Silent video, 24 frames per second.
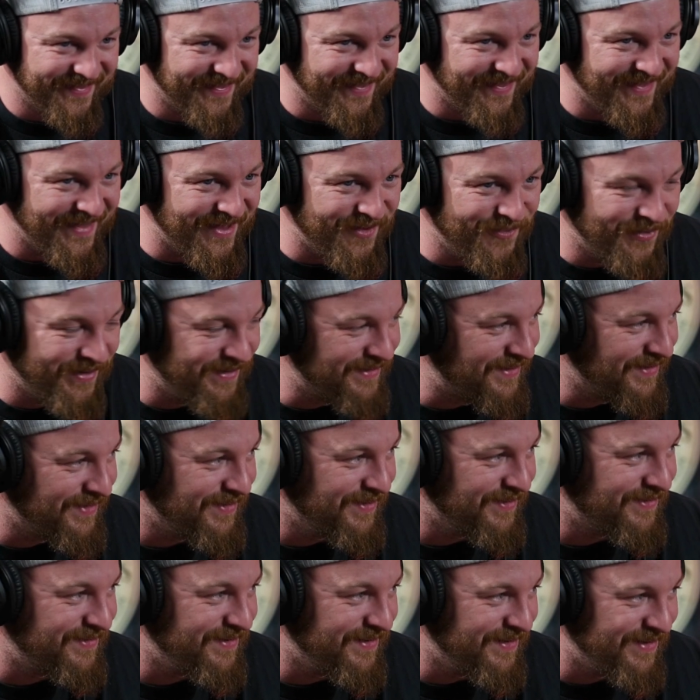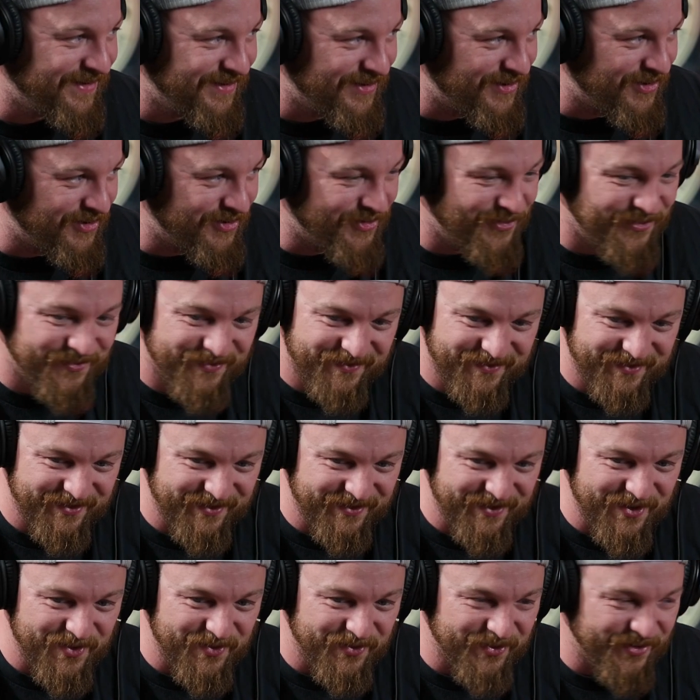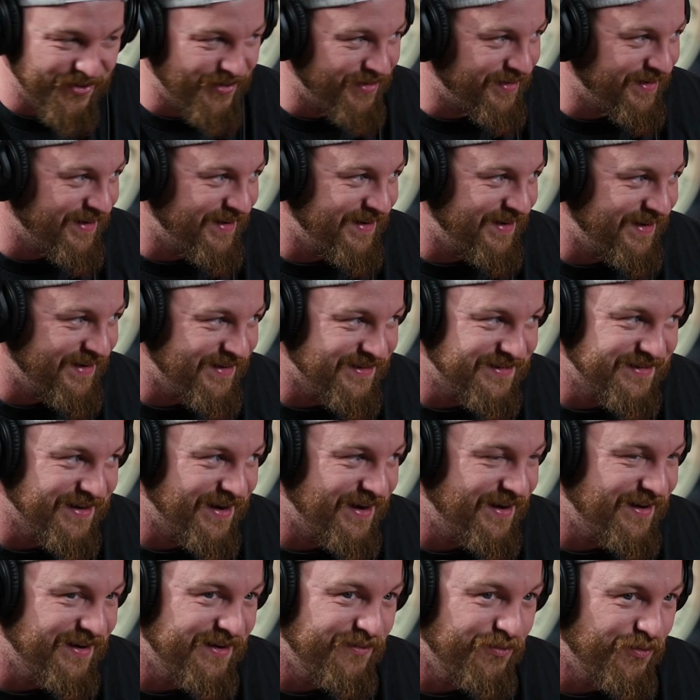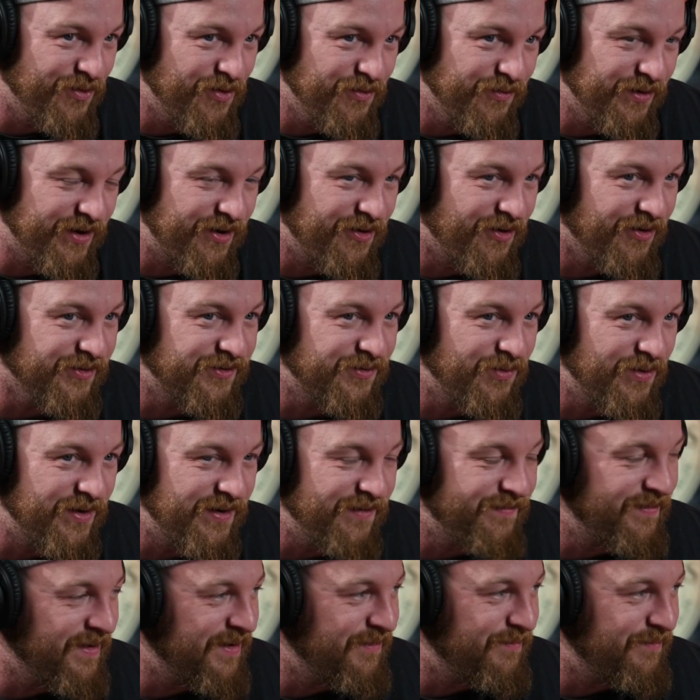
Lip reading: it went to the CEO and the owner, and he decided we'll recall 25